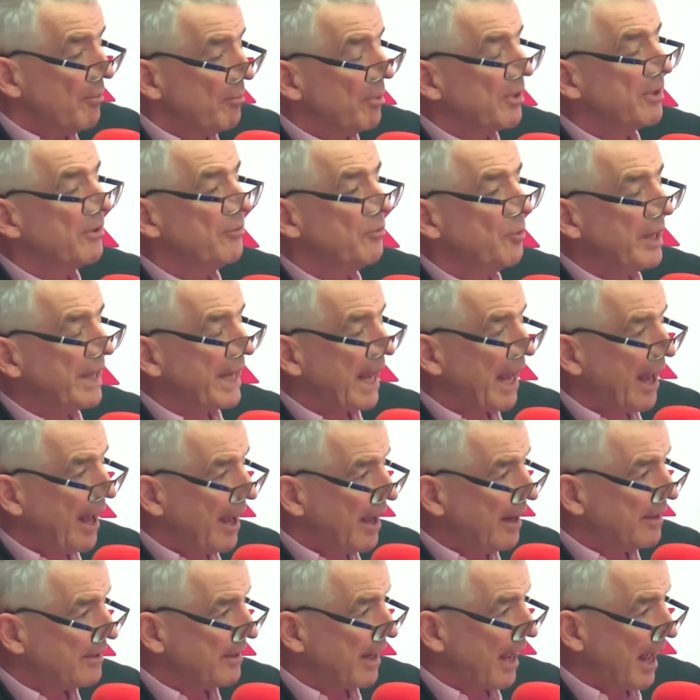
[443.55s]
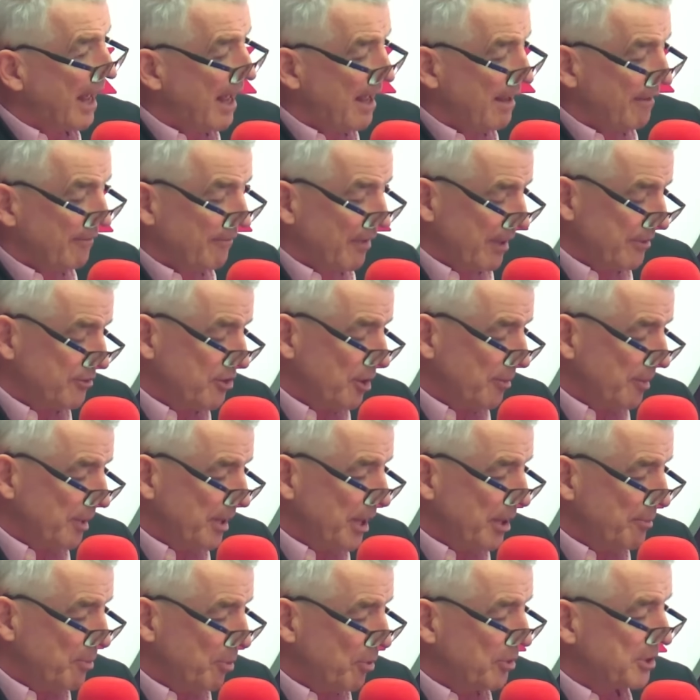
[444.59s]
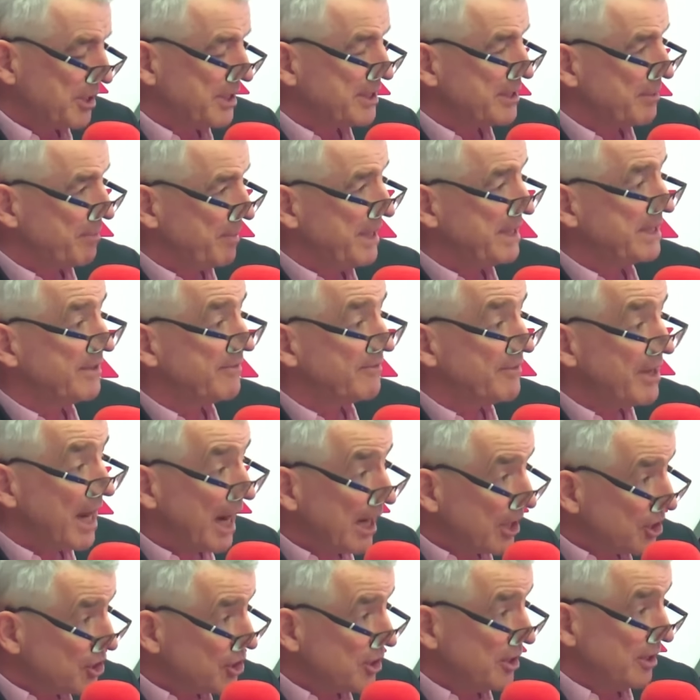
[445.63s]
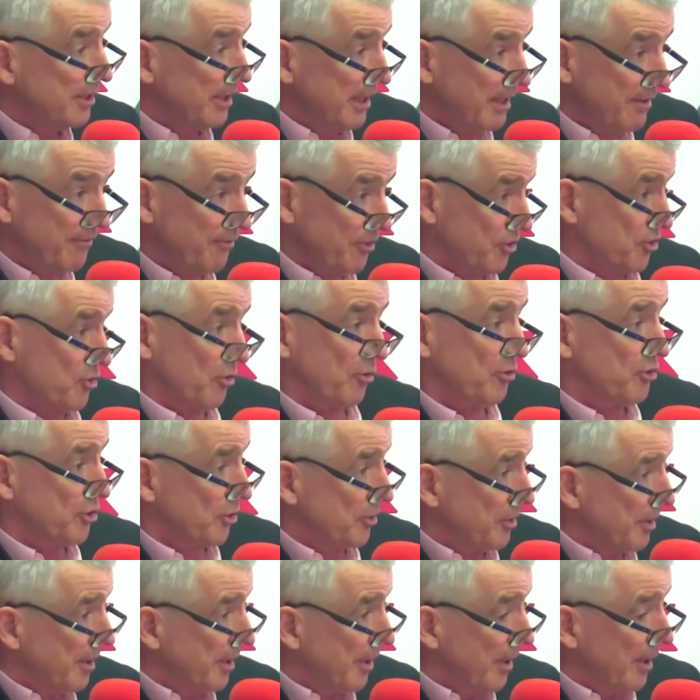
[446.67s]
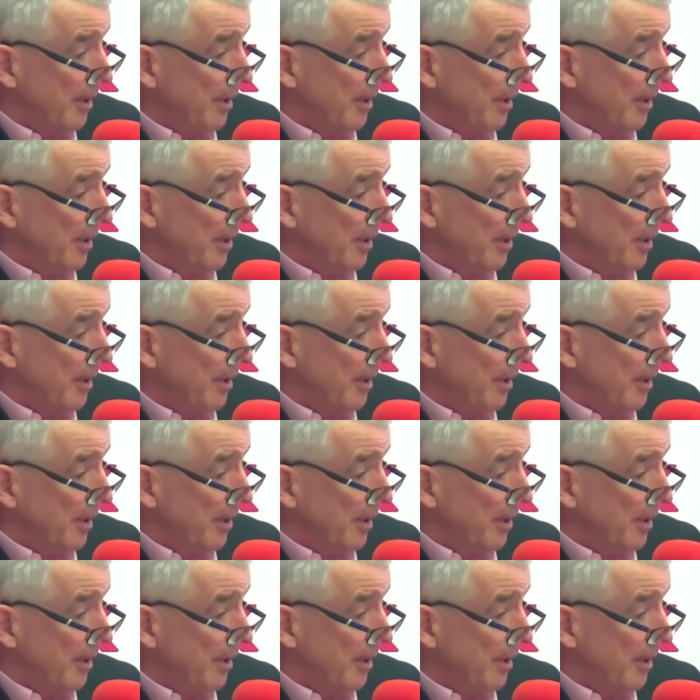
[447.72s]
But we can't have Dublin Airport is a piece of national infrastructure.